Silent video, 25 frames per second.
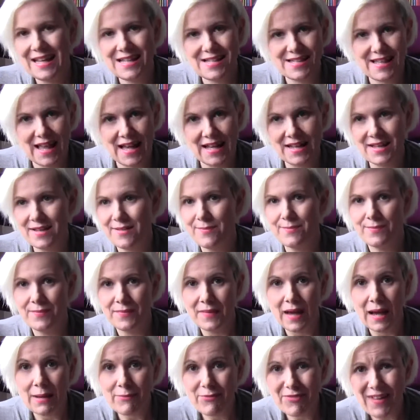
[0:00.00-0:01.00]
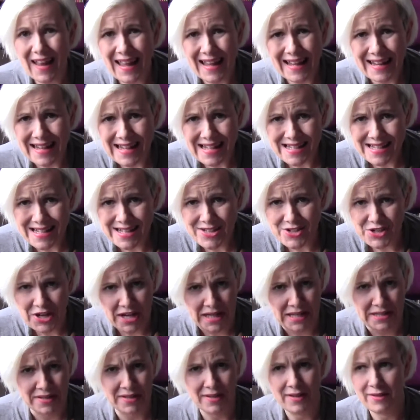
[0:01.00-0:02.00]
is that I'm flying
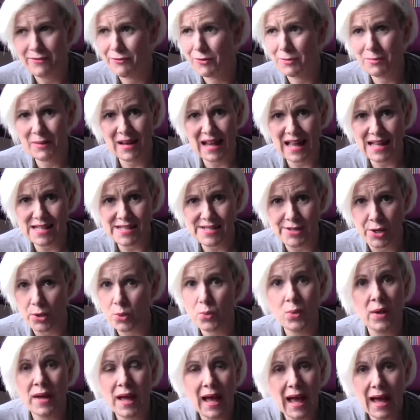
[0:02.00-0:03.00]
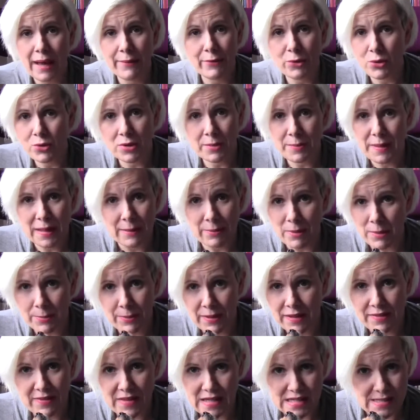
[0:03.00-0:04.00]
EasyJet from Glasgow. I'm not going to be able to
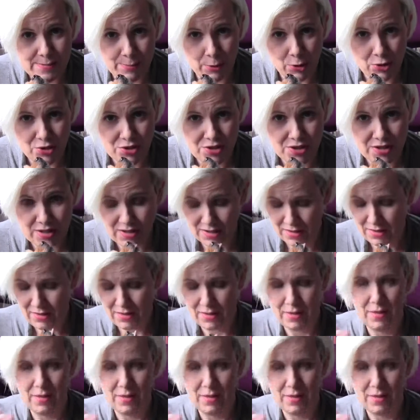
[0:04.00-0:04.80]
bring these books.